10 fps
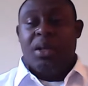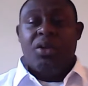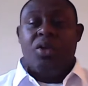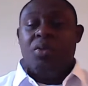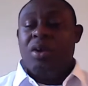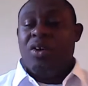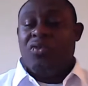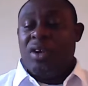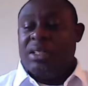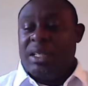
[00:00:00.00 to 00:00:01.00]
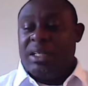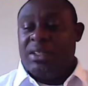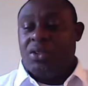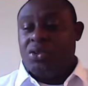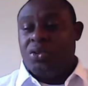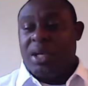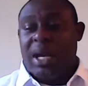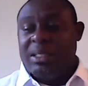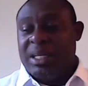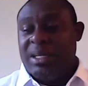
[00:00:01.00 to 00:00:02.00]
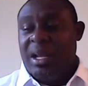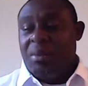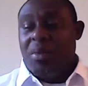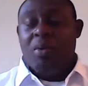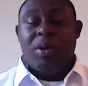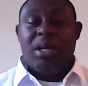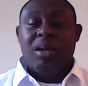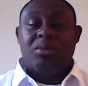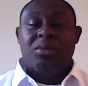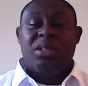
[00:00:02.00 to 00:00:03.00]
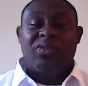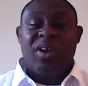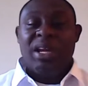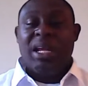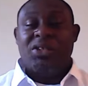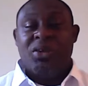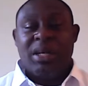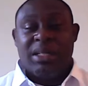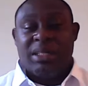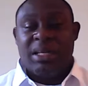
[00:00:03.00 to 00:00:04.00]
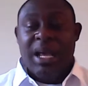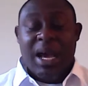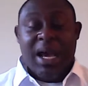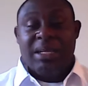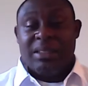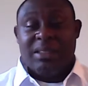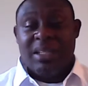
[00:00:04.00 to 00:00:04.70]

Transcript: We are friends in the social content, but when it comes with the financial content, I need